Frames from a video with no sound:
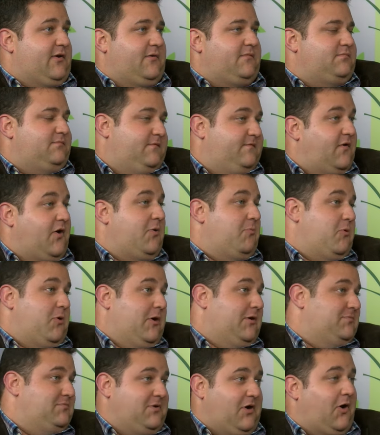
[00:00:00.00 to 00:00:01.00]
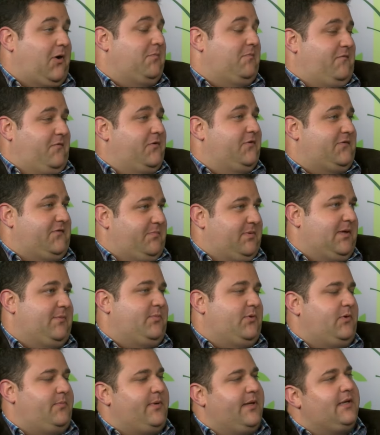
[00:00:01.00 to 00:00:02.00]
are far more harmful to
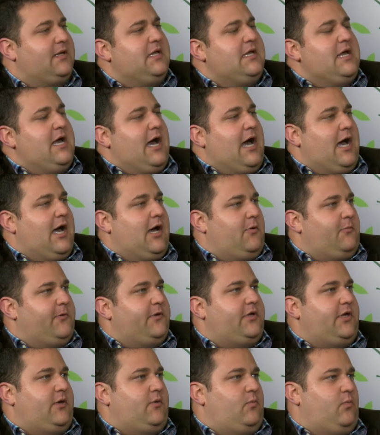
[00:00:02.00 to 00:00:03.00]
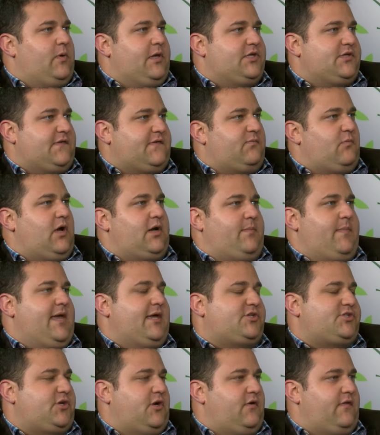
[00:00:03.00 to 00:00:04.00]
people. But uh, really, we just want to
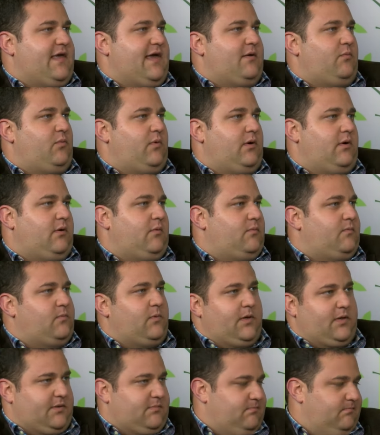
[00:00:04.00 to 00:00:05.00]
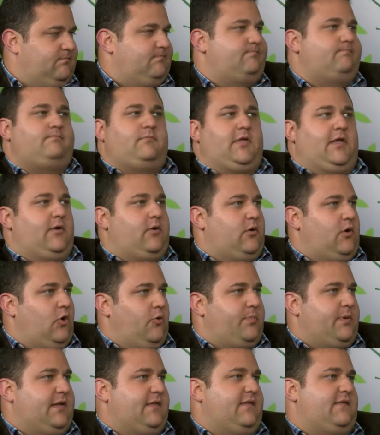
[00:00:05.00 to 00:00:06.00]
make sure that we're we're you know,
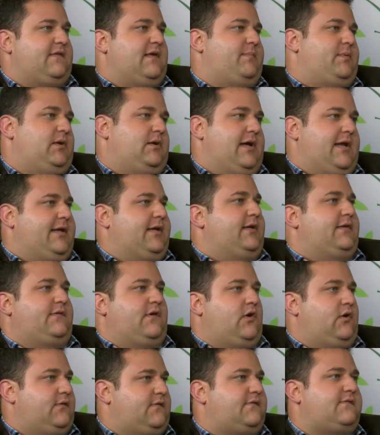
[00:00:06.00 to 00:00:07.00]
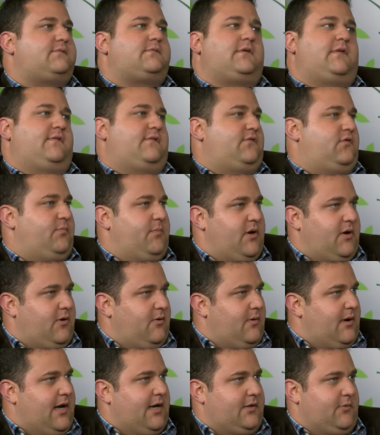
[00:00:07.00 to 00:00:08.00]
opening this up and letting adults consume
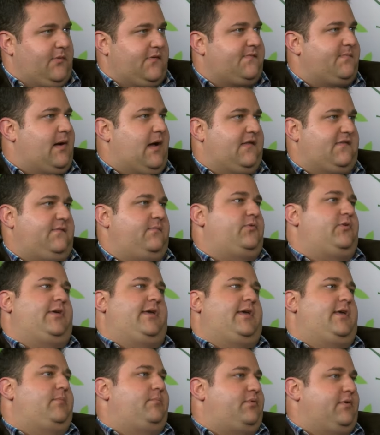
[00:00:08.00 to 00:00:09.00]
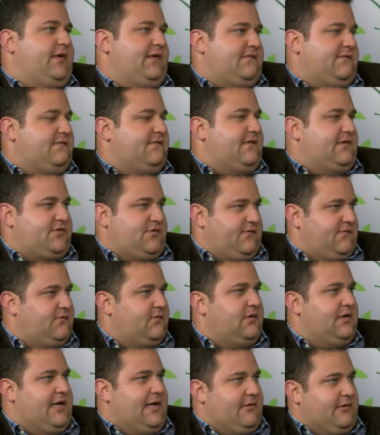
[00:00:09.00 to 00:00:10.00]
marijuana responsibly in places that choose
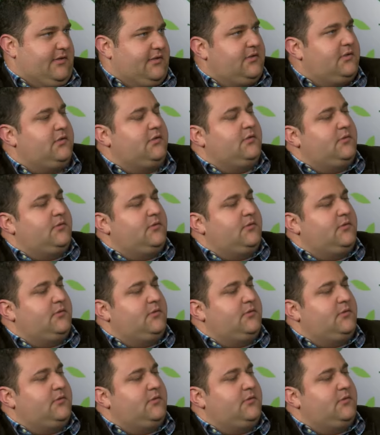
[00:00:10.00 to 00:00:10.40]
to allow it.